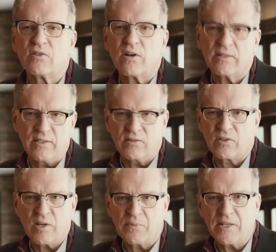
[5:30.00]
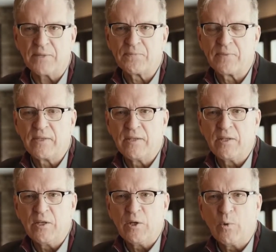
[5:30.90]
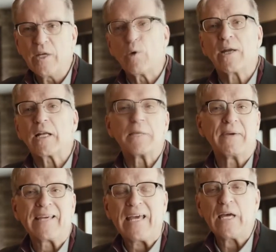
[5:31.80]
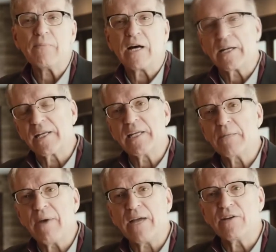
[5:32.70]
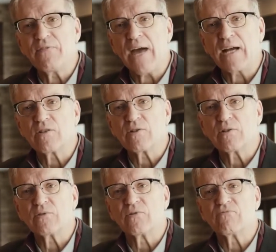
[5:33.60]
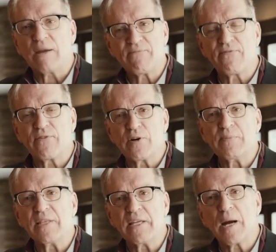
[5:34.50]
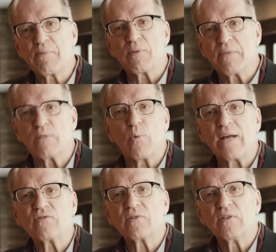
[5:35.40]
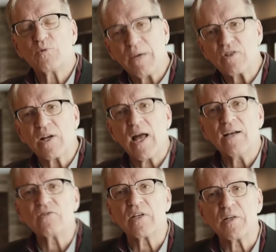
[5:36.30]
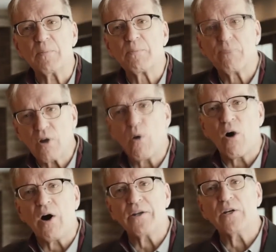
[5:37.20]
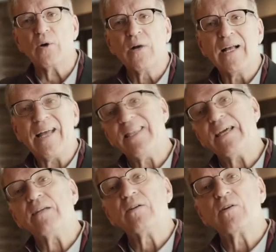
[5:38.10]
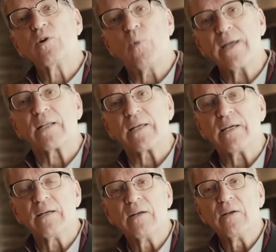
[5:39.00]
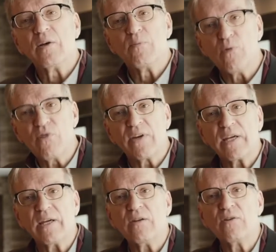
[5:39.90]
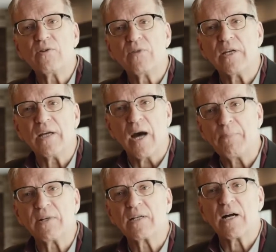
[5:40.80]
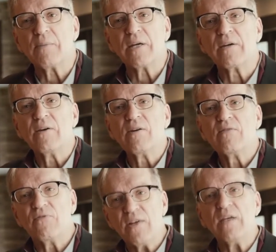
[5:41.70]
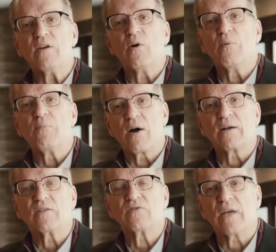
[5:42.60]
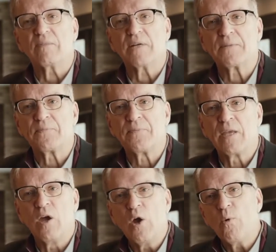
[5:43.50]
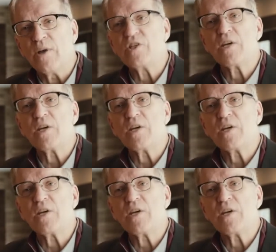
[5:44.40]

started this company. We quickly became a leading manufacturer's rep firm in the upper Midwest, specializing in pro audio, and then quickly moving into the up and coming video market segment. When